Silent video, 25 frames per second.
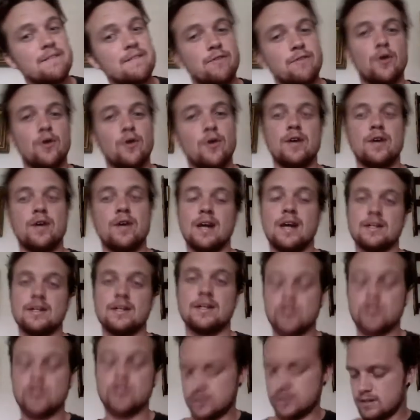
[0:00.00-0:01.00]
for
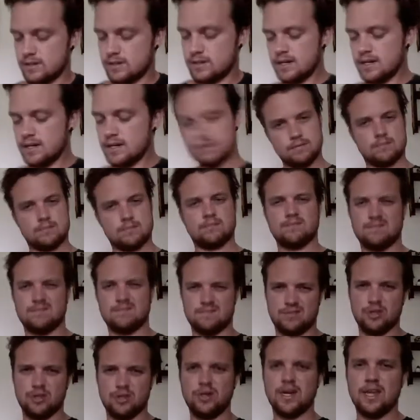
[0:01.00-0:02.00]
lunch. Alright?
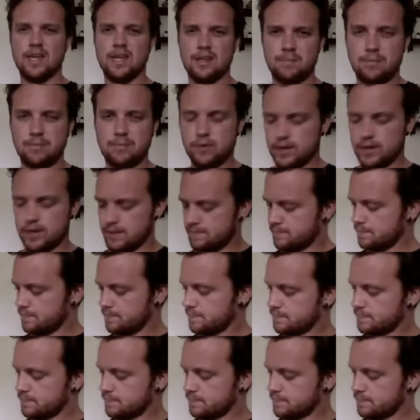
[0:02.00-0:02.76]
You get the point.